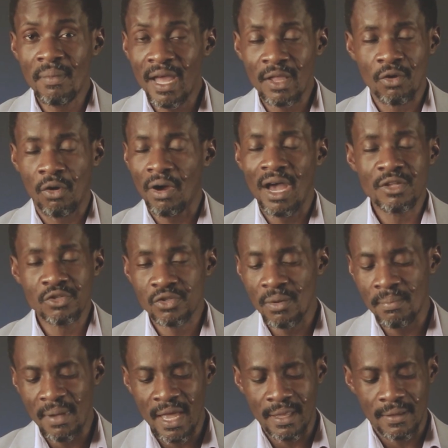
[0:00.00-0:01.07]
men or
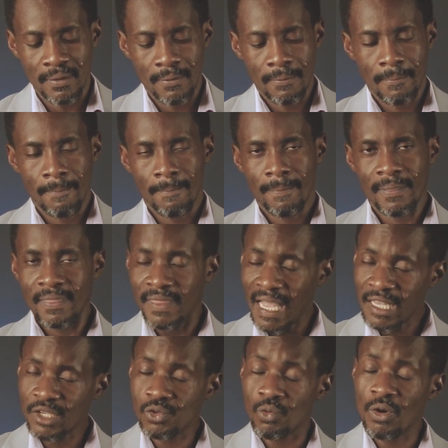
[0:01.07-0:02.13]
handsome men.
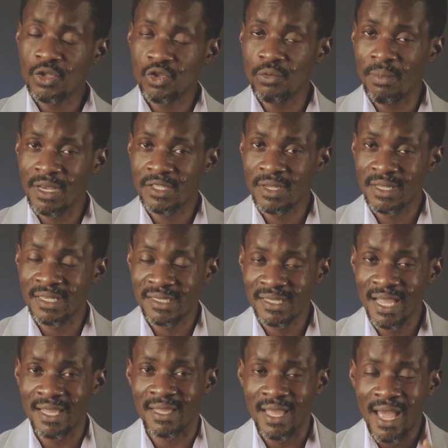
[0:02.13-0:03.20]
That is what you must
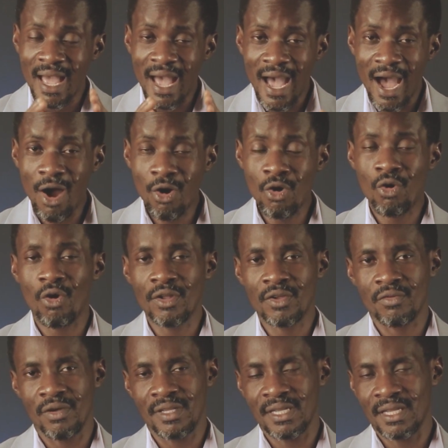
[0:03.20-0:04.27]
understand, how God
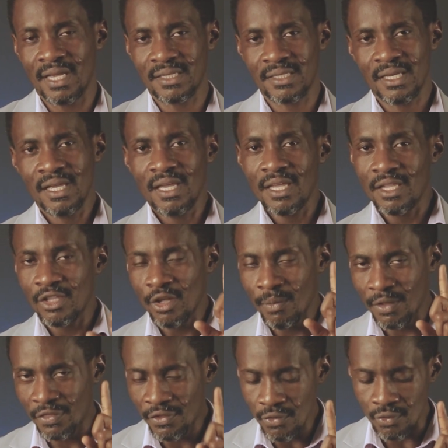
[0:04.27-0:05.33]
created us.
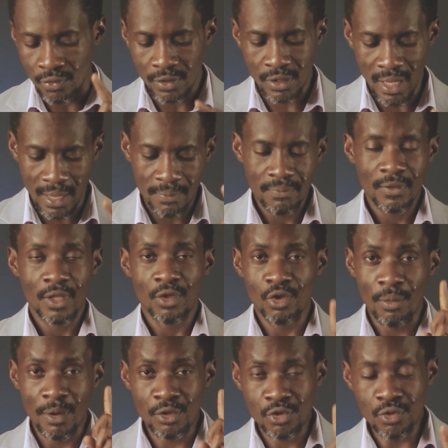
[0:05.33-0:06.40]
Number
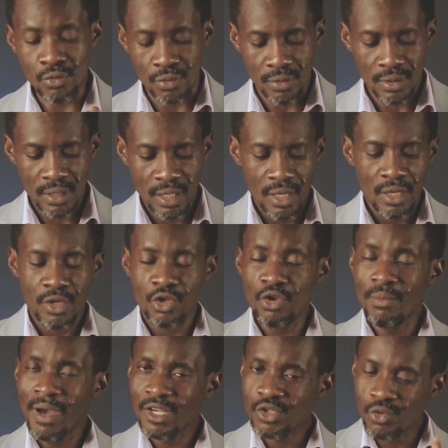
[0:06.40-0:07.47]
two,
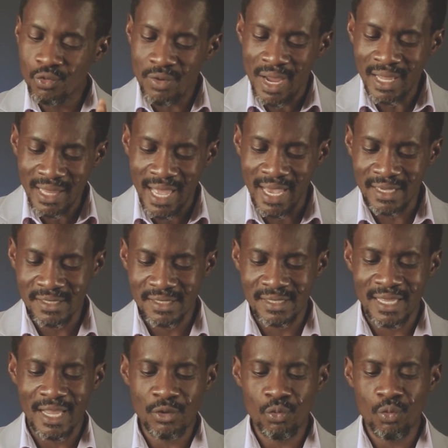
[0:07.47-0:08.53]
you must realize
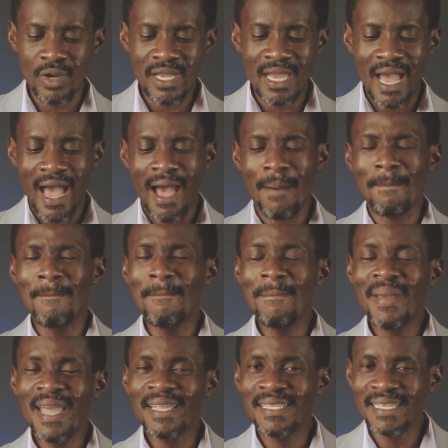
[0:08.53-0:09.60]
that we are
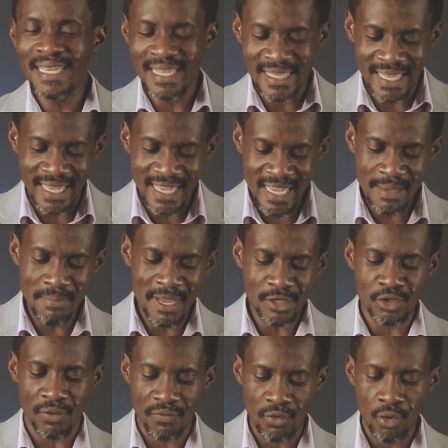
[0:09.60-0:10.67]
made in the
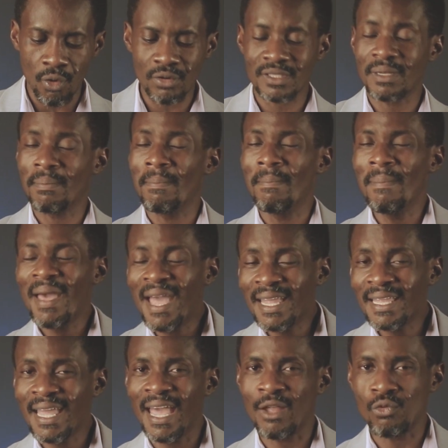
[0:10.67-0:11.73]
image of God,
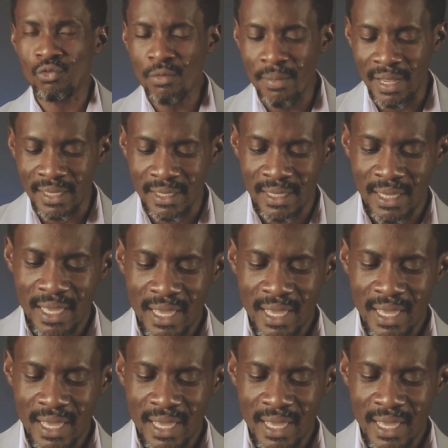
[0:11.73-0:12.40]
men and women.